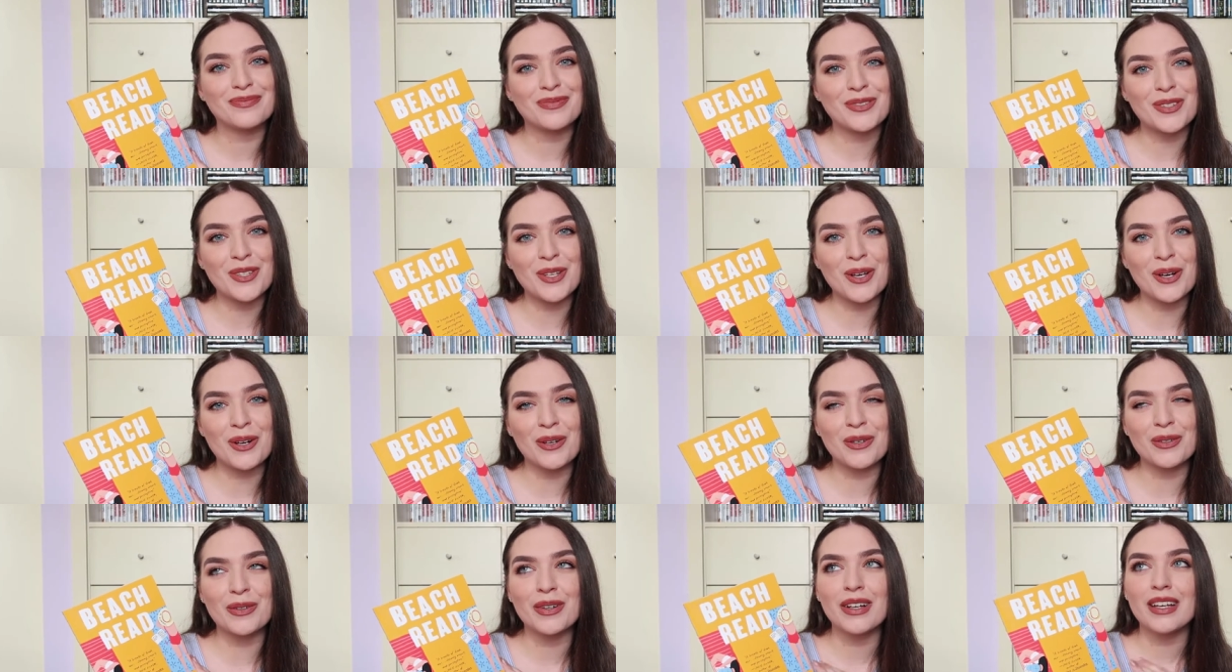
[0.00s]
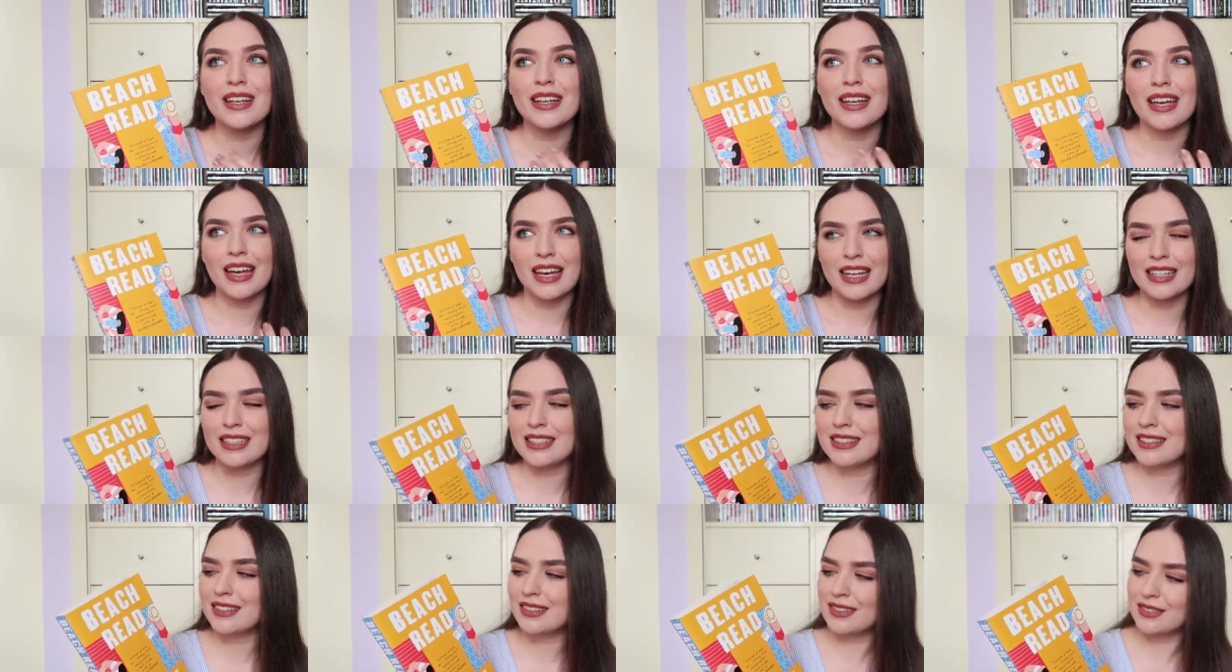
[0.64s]
So
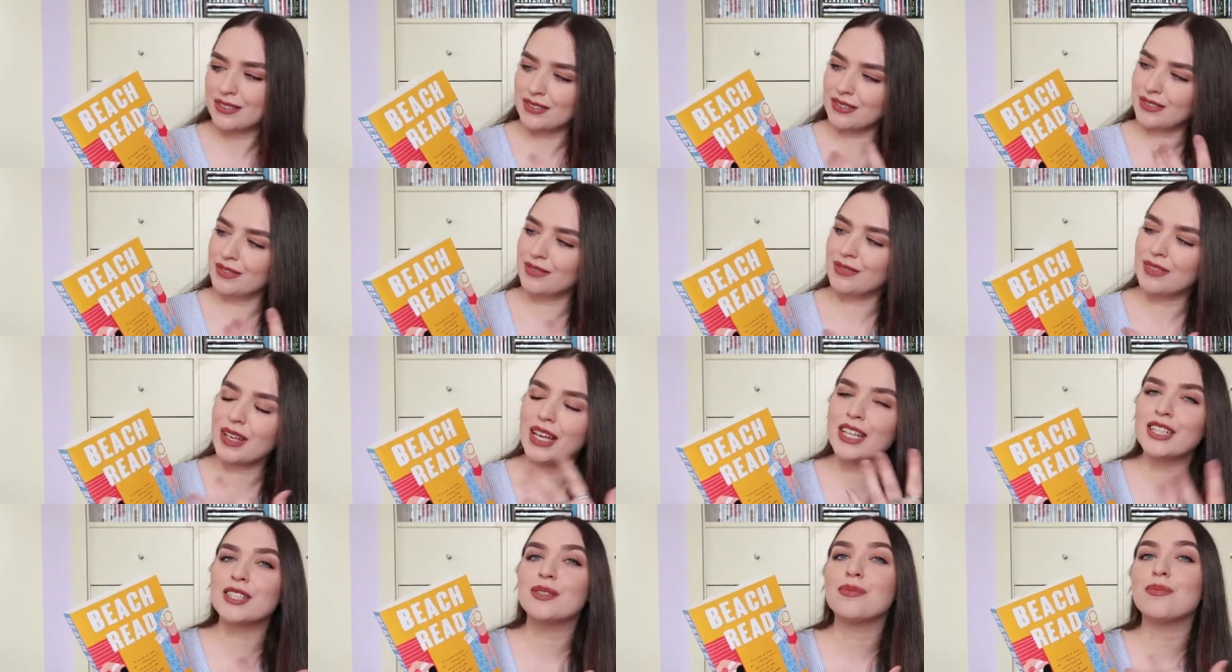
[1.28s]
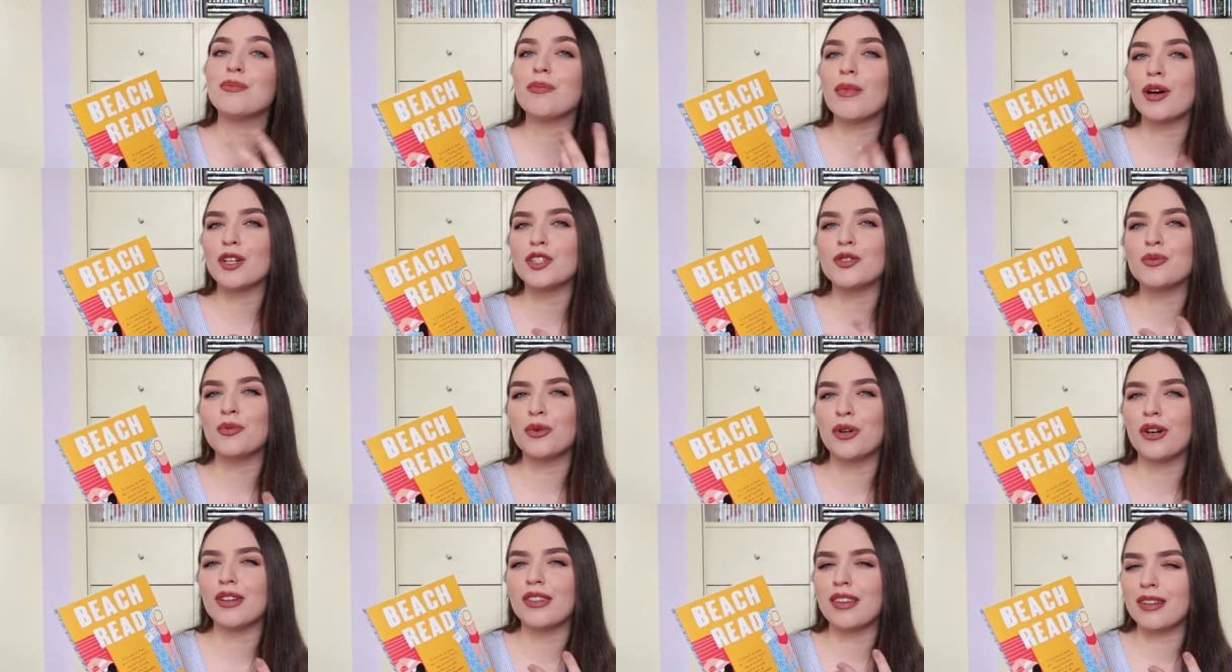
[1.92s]
it's much
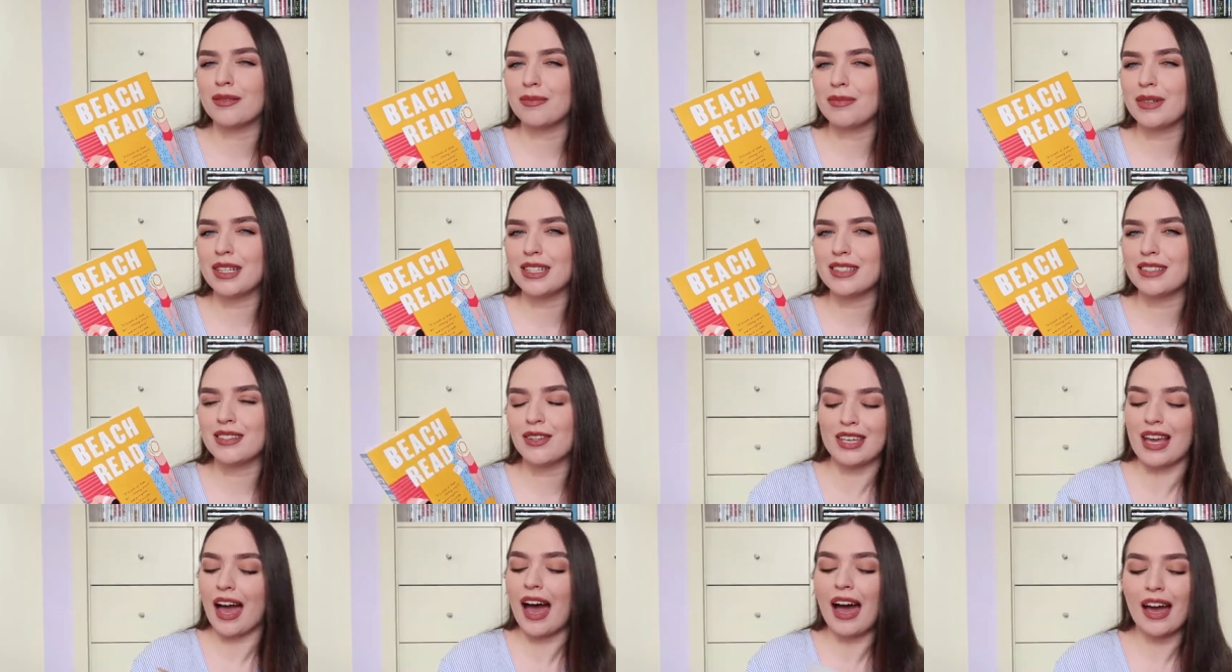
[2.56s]
more than meets the